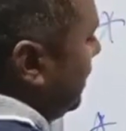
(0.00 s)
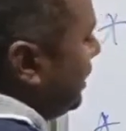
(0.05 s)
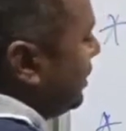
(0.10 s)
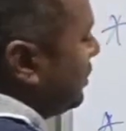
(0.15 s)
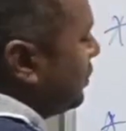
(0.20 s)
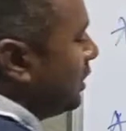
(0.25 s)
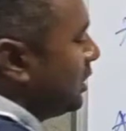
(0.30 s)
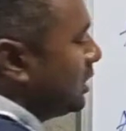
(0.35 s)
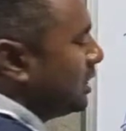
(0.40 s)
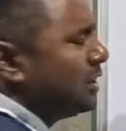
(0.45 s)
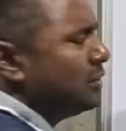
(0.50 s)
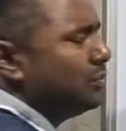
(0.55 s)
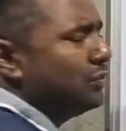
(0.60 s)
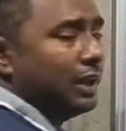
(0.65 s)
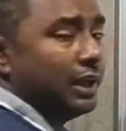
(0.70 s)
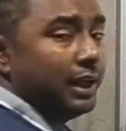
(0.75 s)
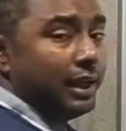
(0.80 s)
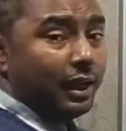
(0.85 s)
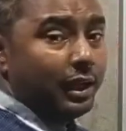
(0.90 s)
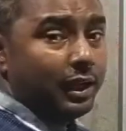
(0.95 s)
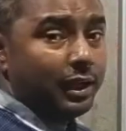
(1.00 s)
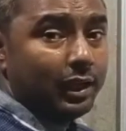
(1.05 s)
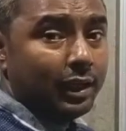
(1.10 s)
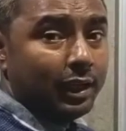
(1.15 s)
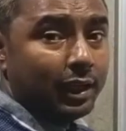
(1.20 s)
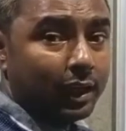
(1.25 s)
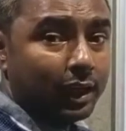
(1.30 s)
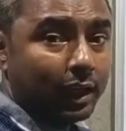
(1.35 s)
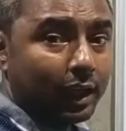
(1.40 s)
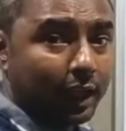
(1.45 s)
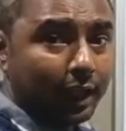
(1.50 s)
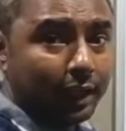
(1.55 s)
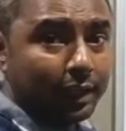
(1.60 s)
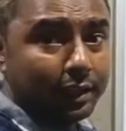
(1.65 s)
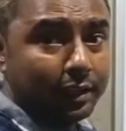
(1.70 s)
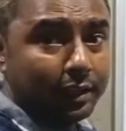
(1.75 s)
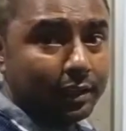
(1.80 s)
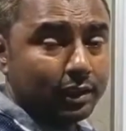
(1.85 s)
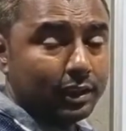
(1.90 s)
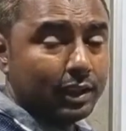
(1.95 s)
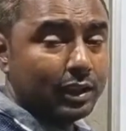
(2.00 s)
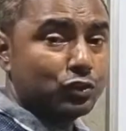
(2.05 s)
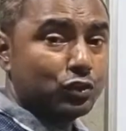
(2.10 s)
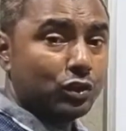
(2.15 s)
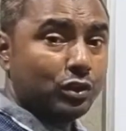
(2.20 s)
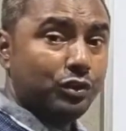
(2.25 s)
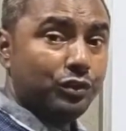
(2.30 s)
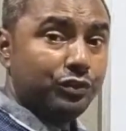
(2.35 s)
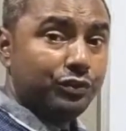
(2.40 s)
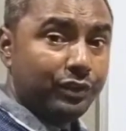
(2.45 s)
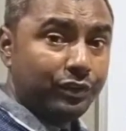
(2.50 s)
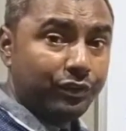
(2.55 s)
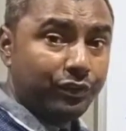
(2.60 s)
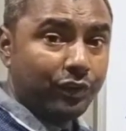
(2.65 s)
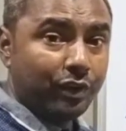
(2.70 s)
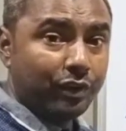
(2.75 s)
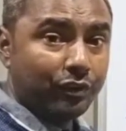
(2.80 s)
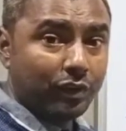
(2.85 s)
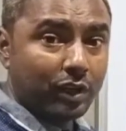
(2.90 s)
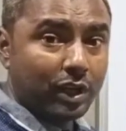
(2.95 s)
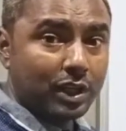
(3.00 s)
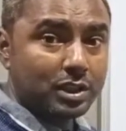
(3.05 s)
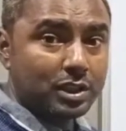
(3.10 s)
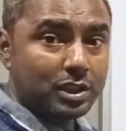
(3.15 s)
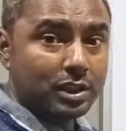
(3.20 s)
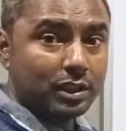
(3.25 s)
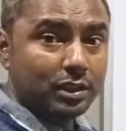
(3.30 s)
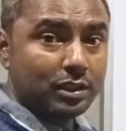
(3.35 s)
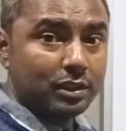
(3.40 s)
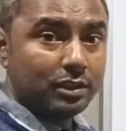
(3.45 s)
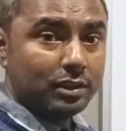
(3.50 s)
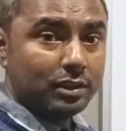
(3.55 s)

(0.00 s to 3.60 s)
Its weight is very light. That's why you prefer plastic.